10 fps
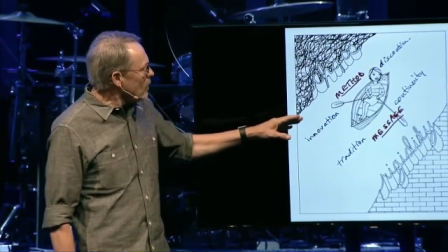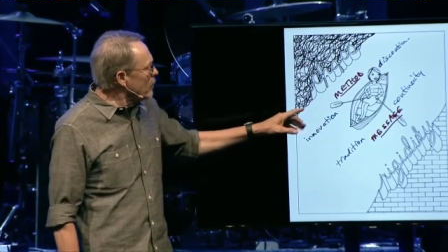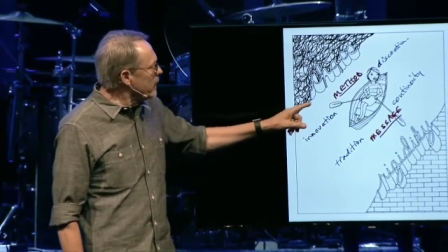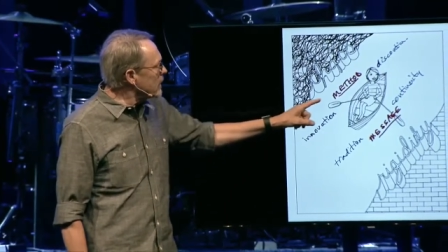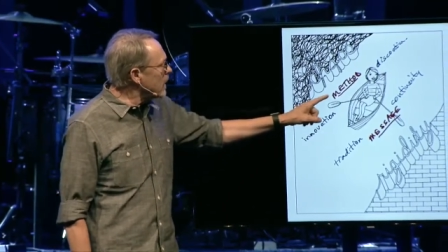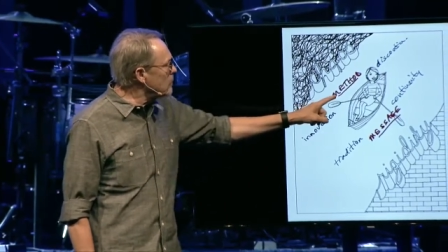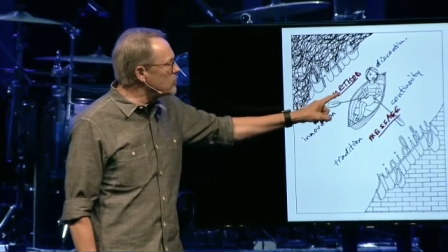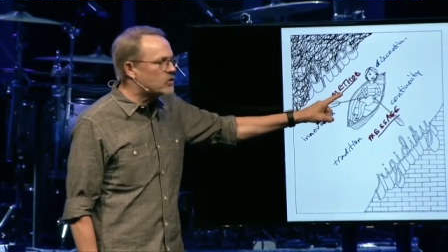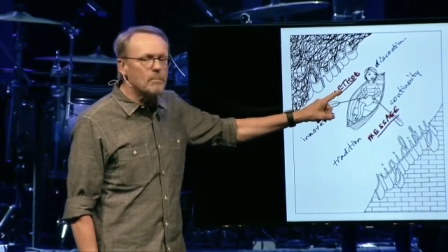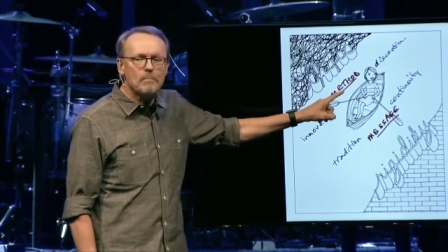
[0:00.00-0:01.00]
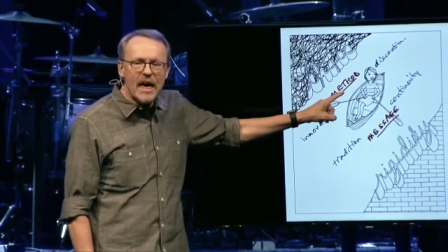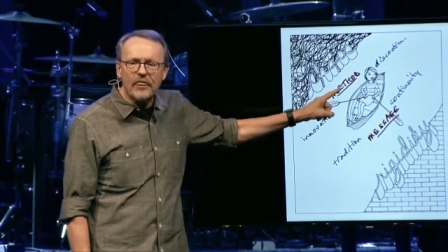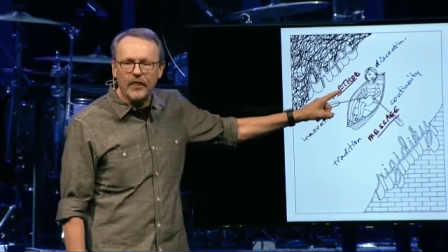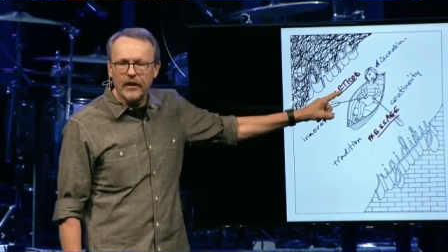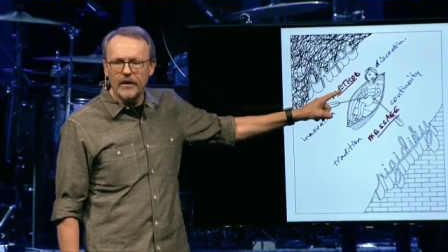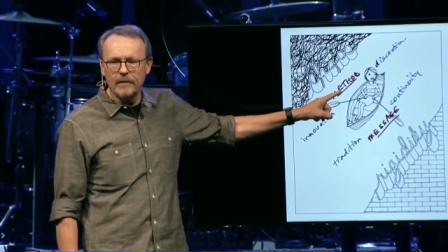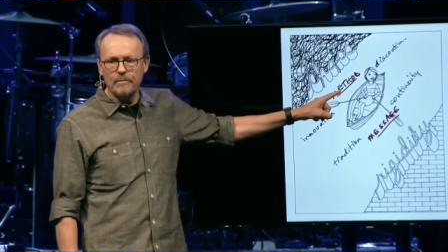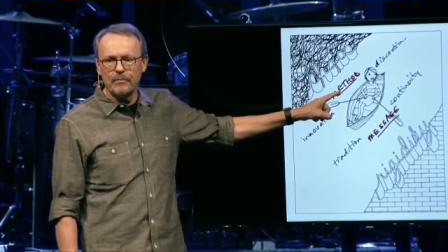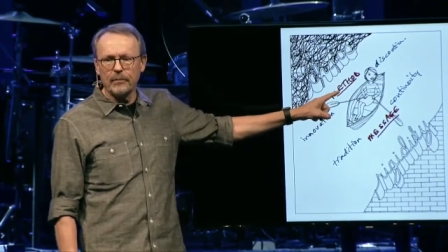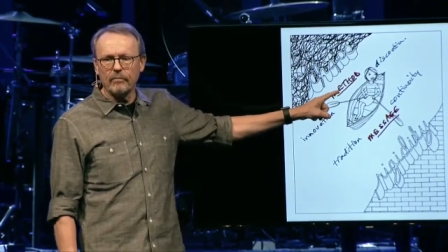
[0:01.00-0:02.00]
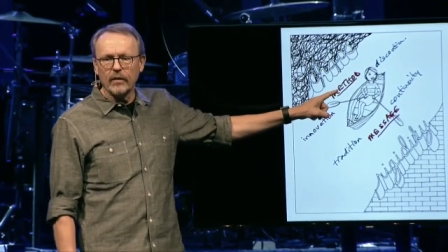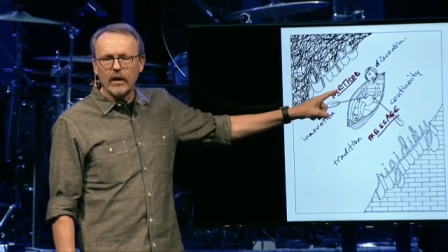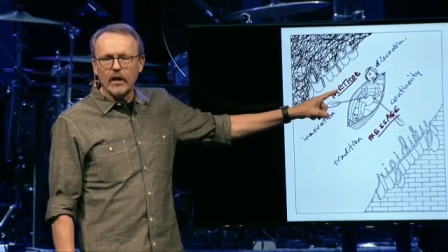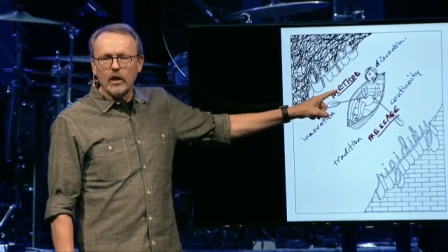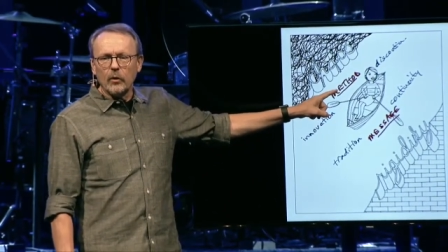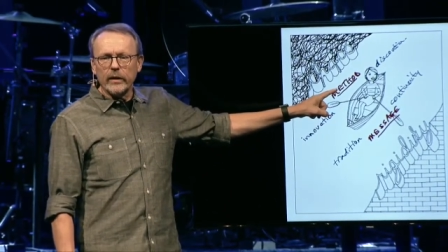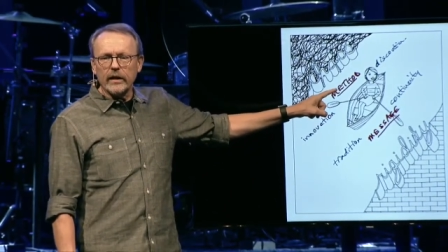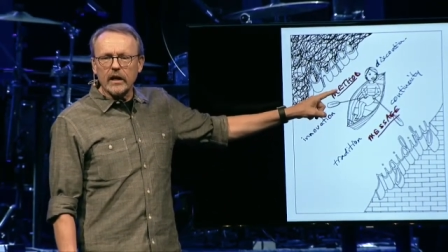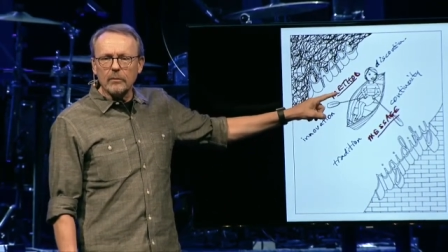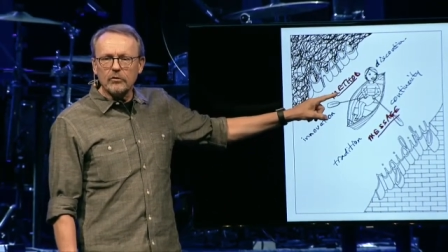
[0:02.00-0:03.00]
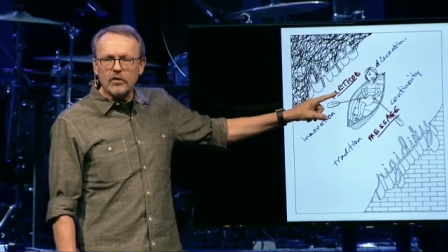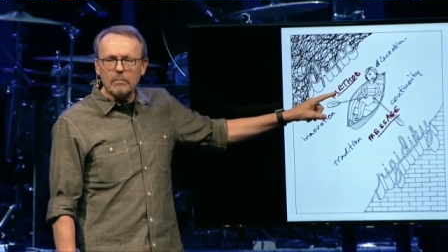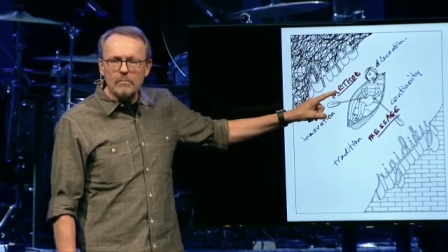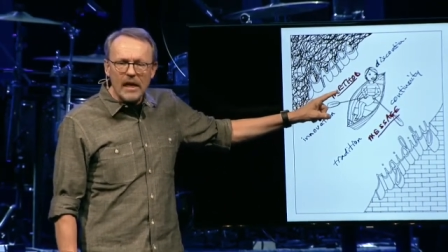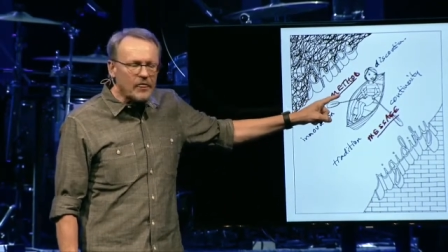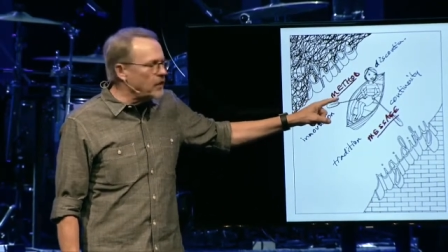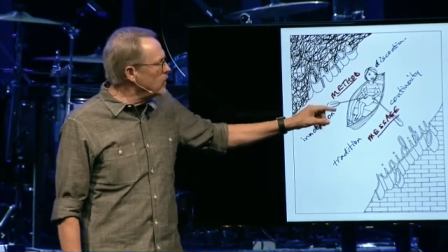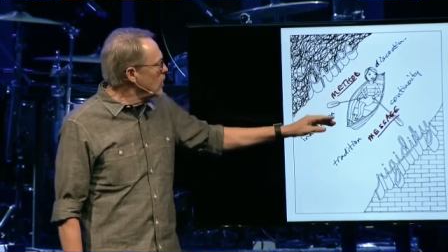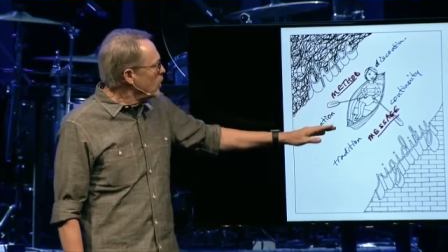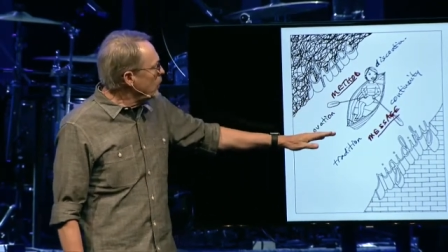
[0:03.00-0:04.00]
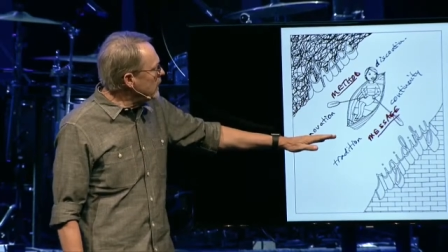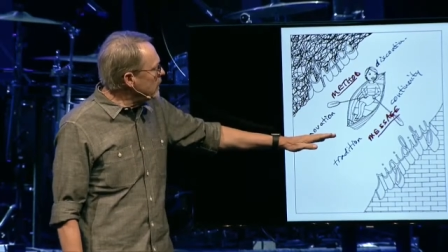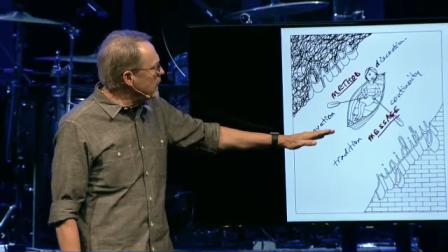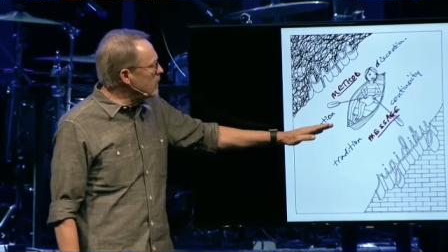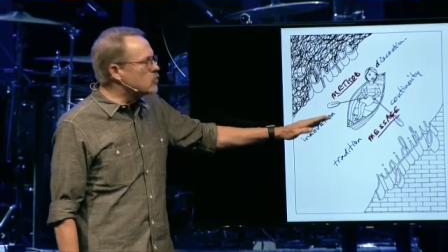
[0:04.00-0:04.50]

When it comes to method, we lean